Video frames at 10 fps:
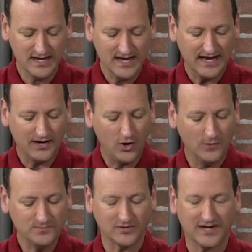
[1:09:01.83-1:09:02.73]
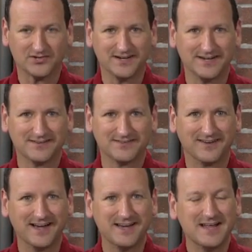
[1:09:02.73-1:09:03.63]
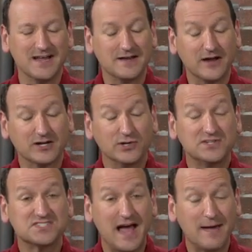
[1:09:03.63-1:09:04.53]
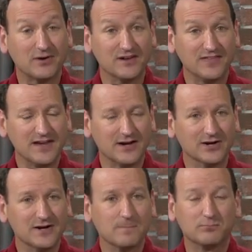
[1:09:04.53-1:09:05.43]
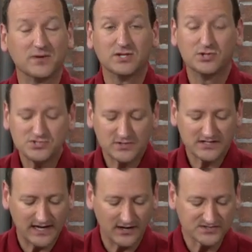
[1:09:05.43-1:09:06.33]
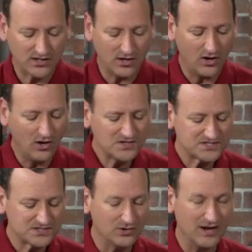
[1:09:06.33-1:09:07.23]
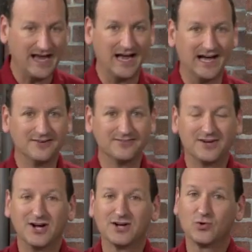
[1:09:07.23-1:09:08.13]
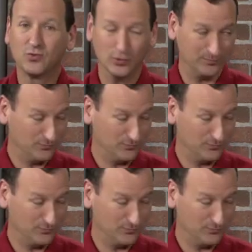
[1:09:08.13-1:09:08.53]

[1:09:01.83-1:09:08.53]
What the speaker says: And a home directory, right? Now, I could stop right there, but user accounts also have a group.